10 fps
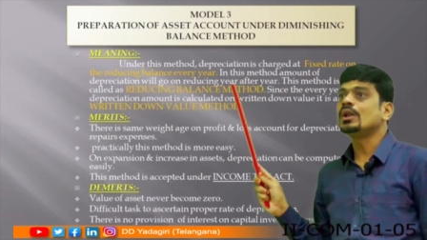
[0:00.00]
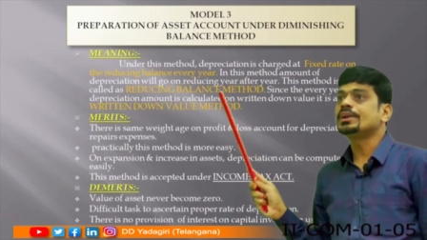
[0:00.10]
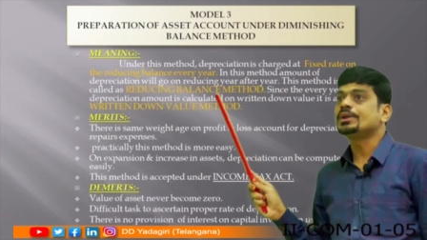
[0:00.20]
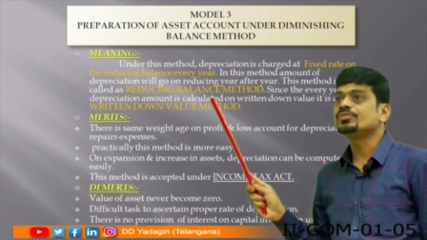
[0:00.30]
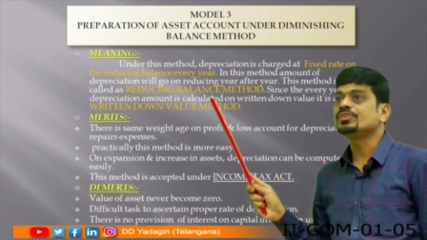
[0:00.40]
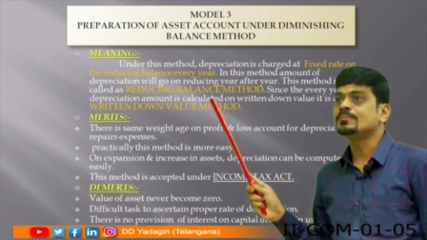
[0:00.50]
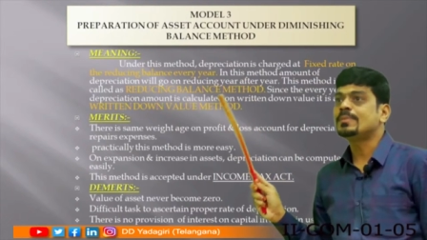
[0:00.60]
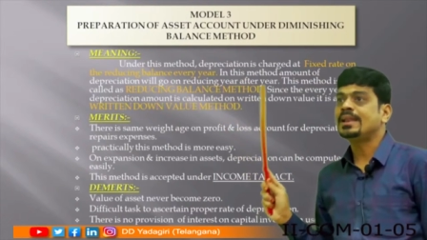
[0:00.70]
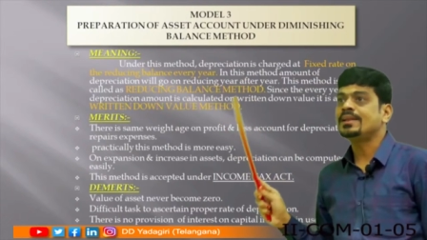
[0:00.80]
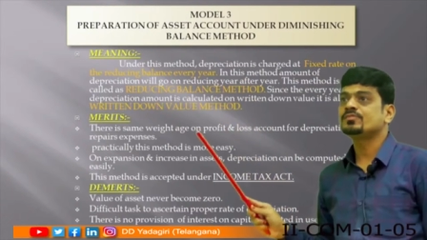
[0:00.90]
reducing
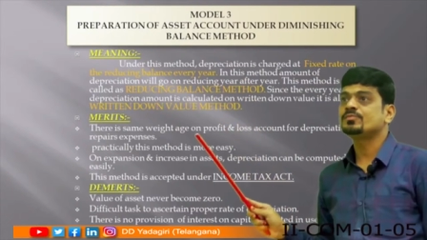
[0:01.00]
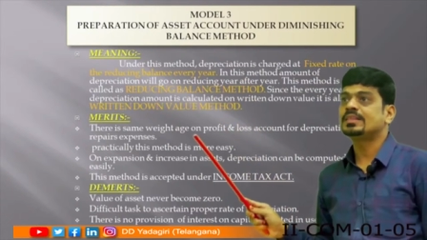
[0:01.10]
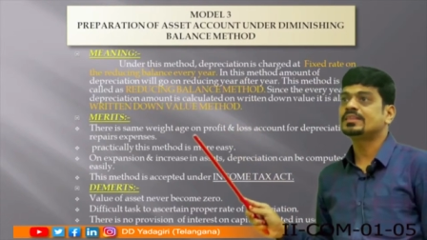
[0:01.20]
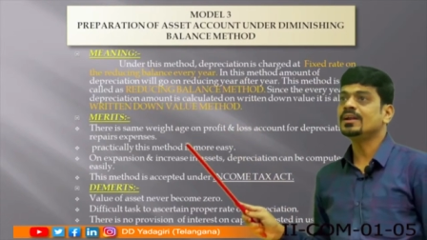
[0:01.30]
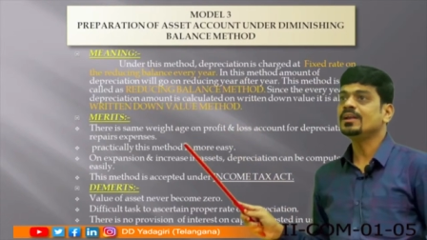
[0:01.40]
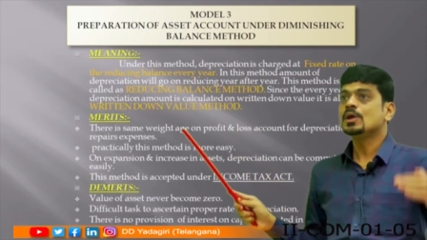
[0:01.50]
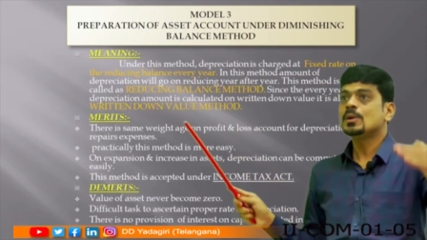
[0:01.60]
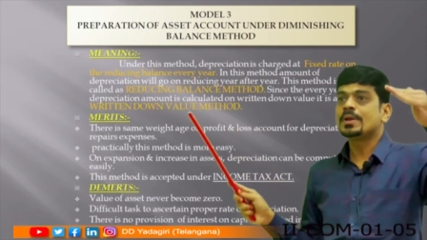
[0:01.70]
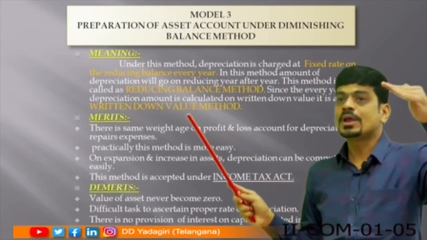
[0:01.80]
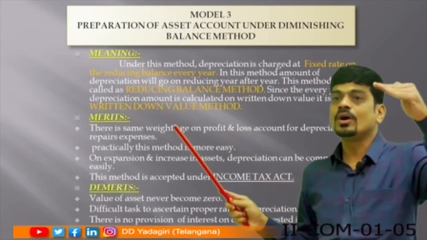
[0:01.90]
balance method?
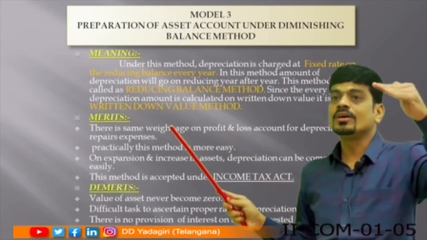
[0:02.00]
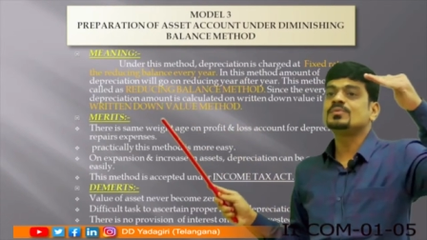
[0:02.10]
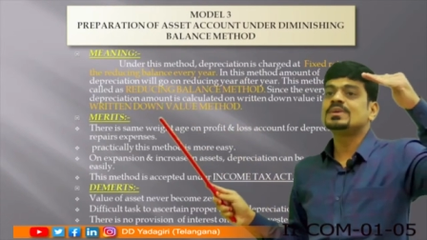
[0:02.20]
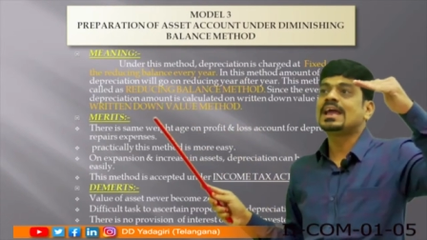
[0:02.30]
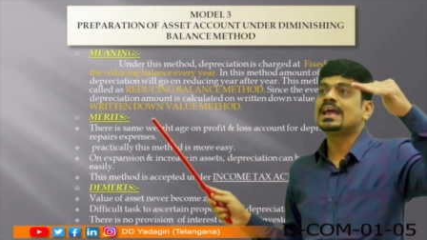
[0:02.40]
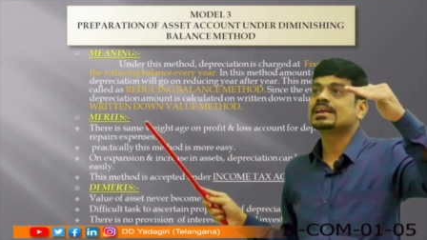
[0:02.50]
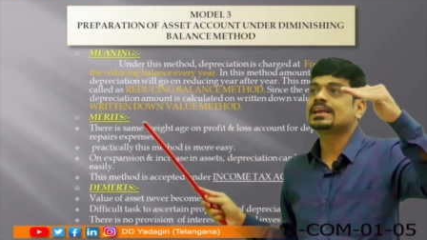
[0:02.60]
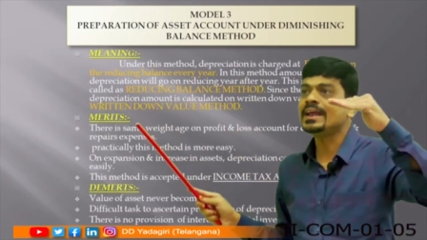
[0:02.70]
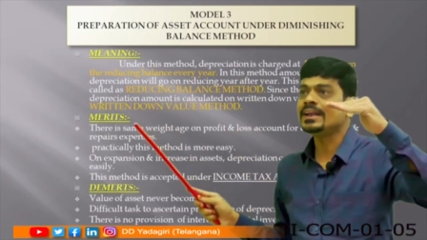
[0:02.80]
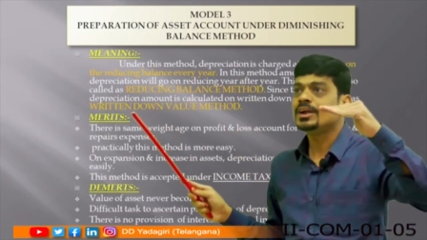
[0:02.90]
Because we
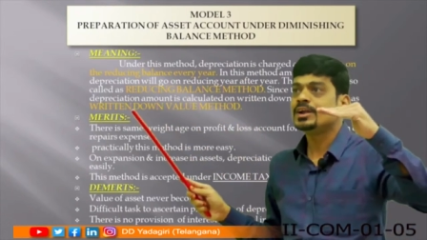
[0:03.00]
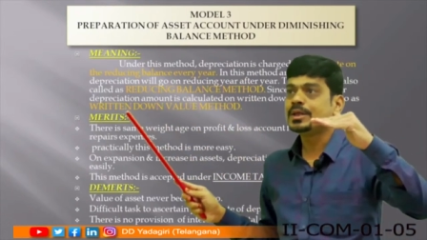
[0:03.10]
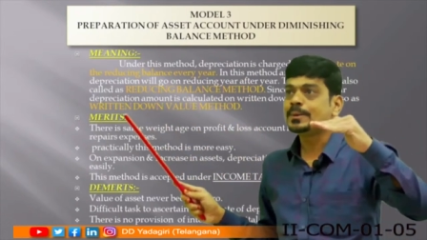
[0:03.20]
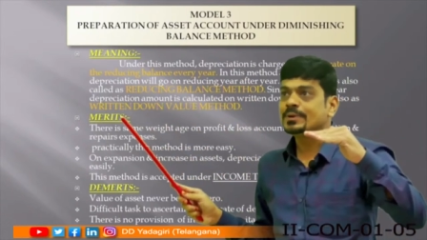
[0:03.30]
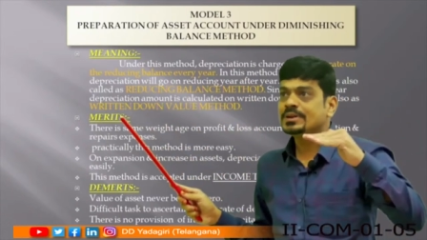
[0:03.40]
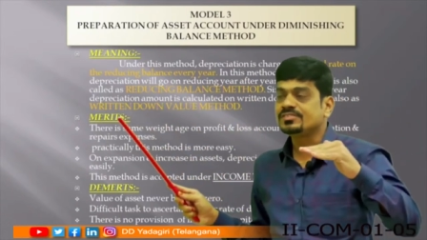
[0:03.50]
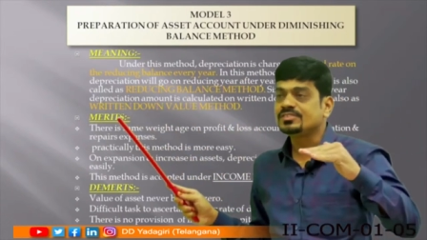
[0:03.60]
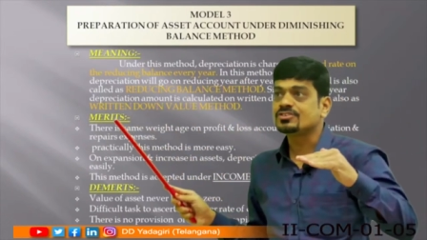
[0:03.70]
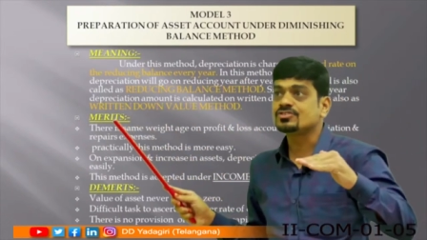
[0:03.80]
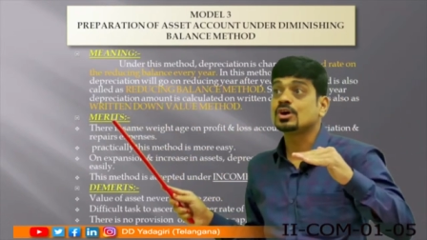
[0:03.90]
calculate
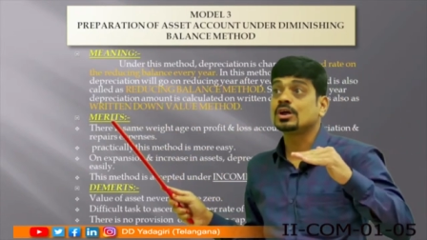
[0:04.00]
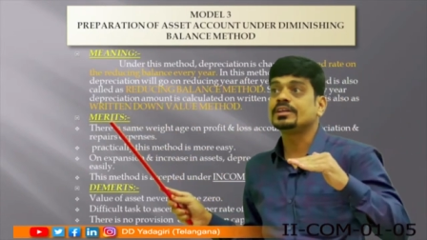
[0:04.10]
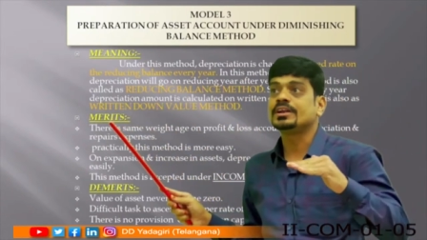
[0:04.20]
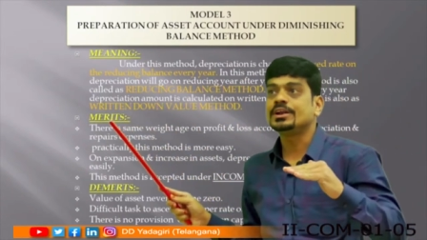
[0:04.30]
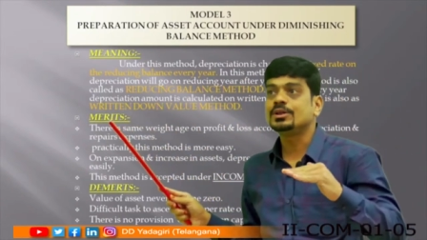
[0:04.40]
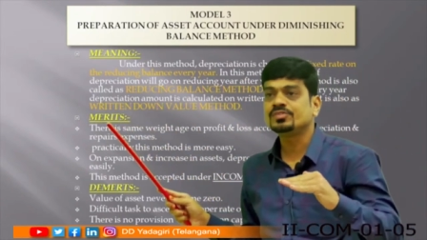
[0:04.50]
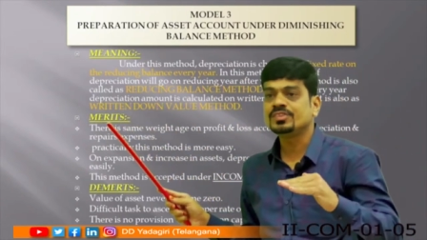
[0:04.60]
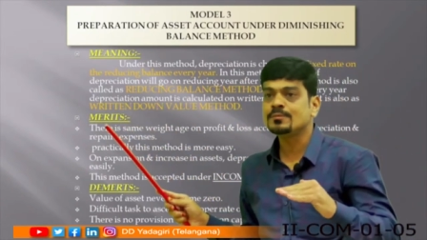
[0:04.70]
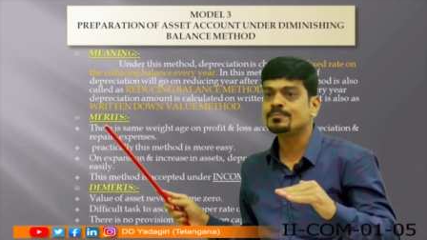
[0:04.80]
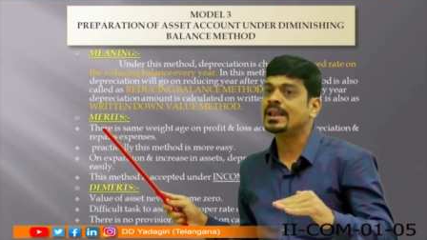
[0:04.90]
depreciation on the
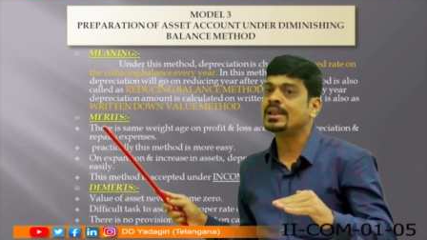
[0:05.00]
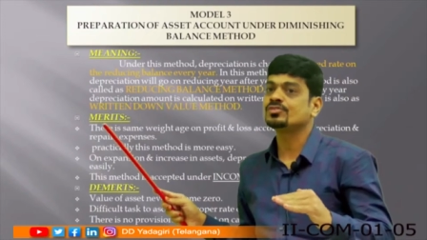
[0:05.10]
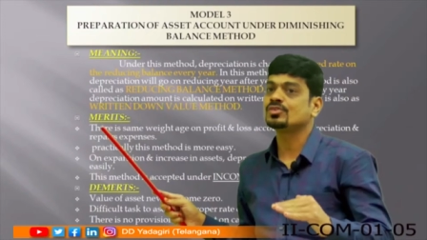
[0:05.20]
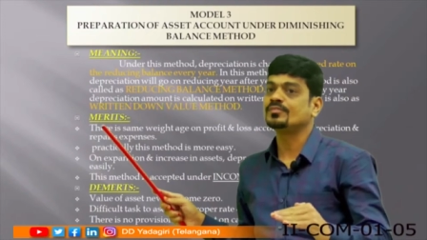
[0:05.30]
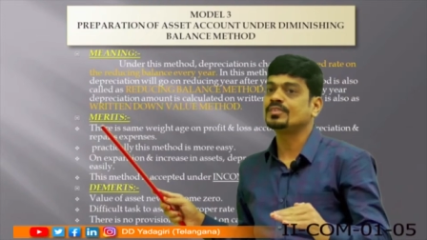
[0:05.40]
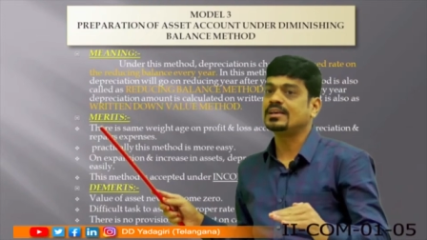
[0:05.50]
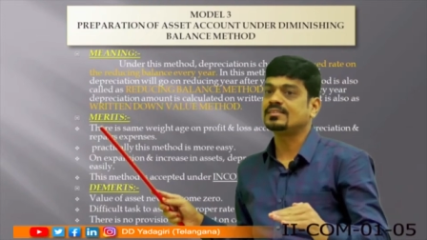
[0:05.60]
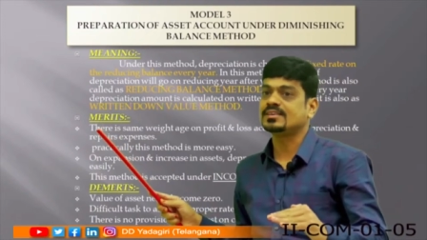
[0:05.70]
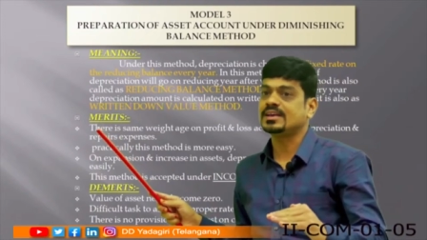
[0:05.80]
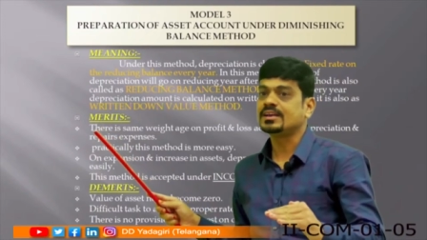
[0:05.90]
reducing balance of the
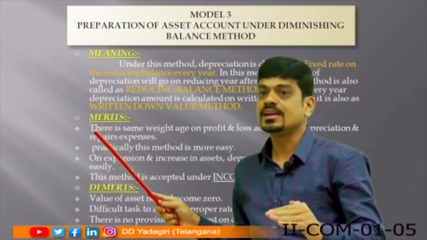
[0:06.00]
asset,